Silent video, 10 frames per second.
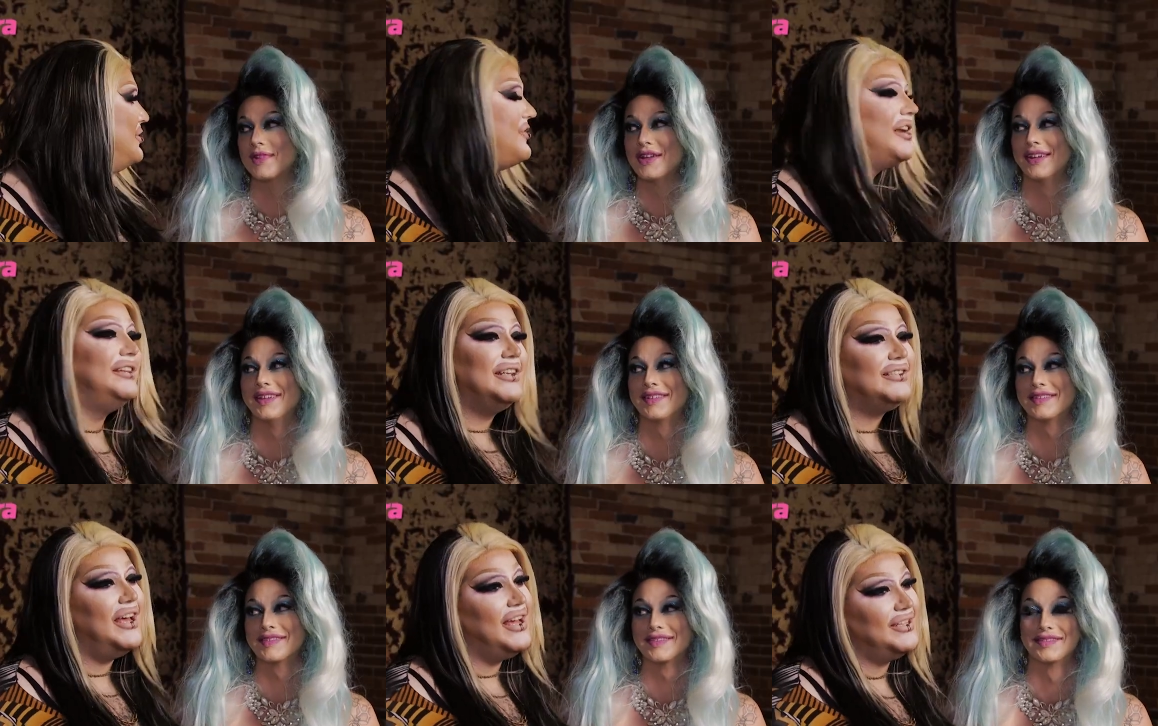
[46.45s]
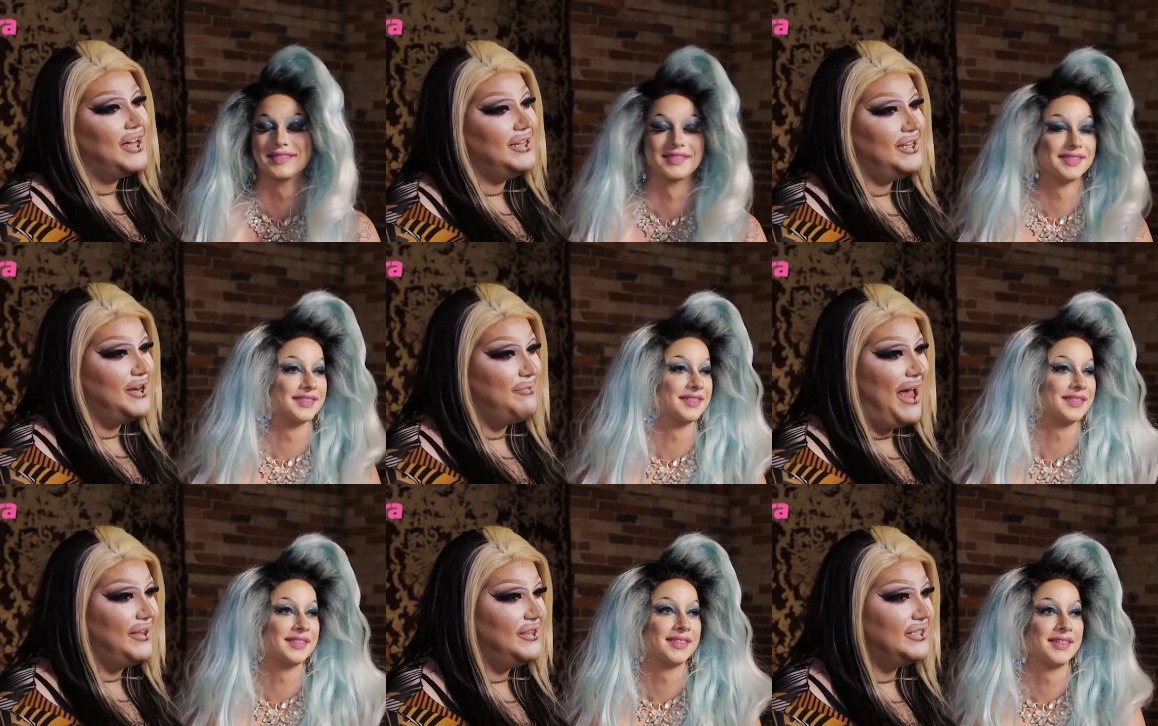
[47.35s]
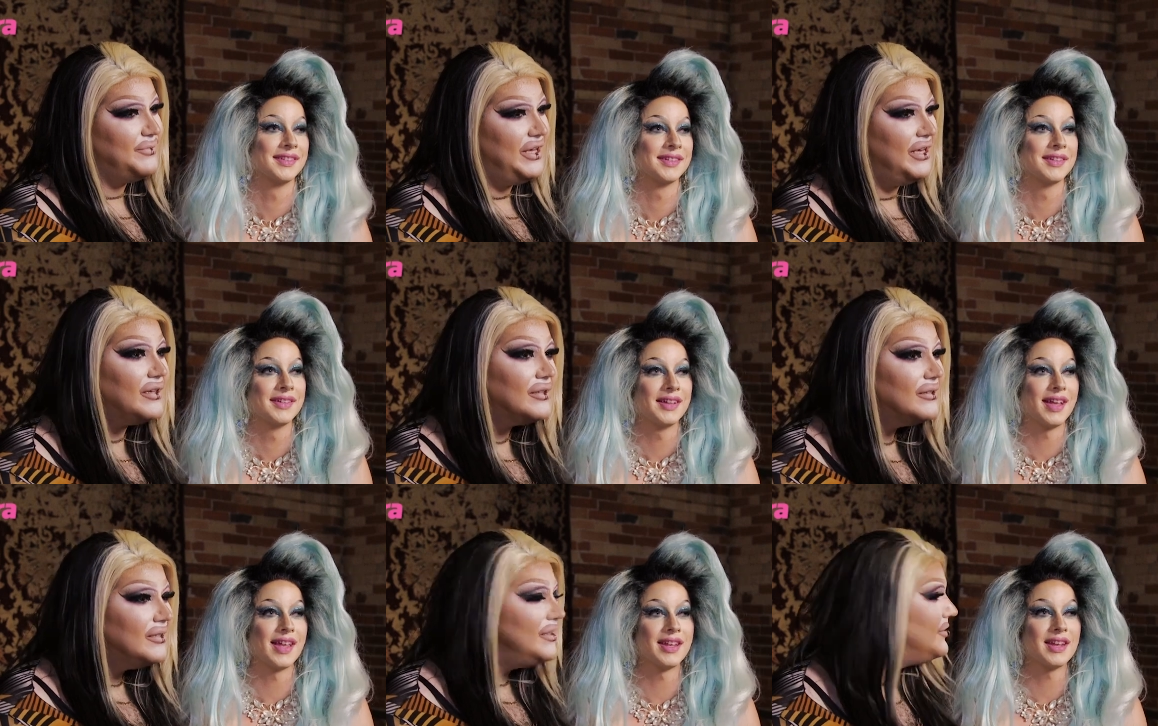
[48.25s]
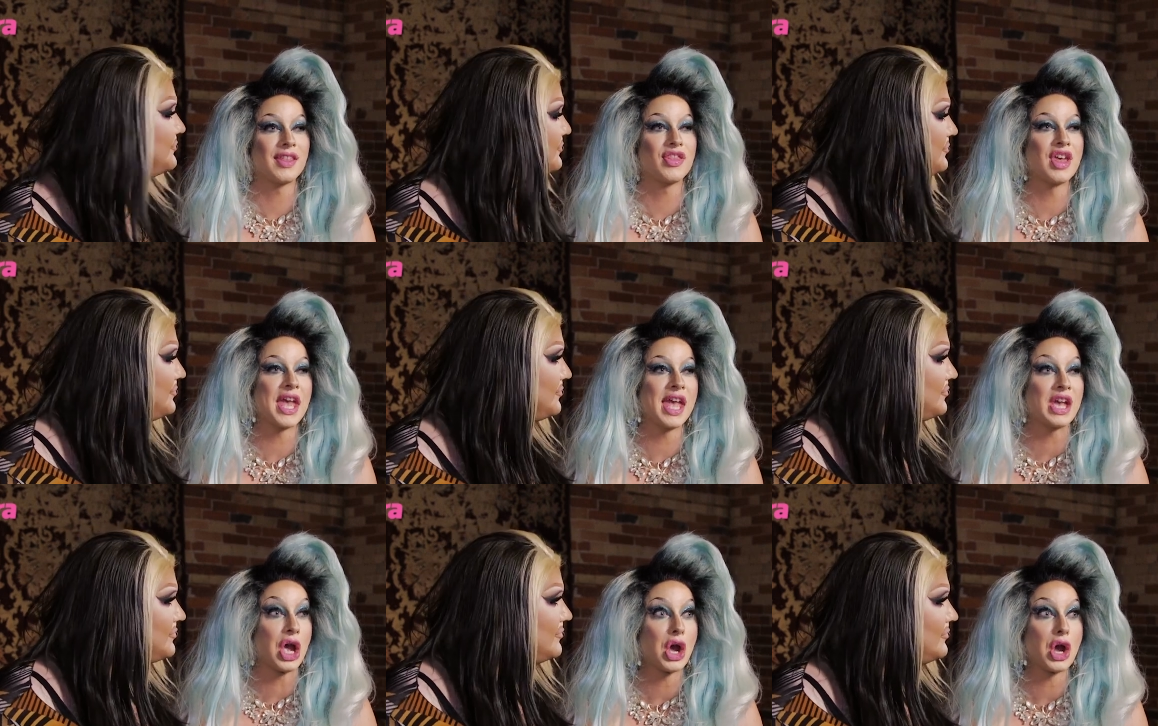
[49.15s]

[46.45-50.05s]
Speaker 1: We've got Alyssa and Tatianna back this week. And thank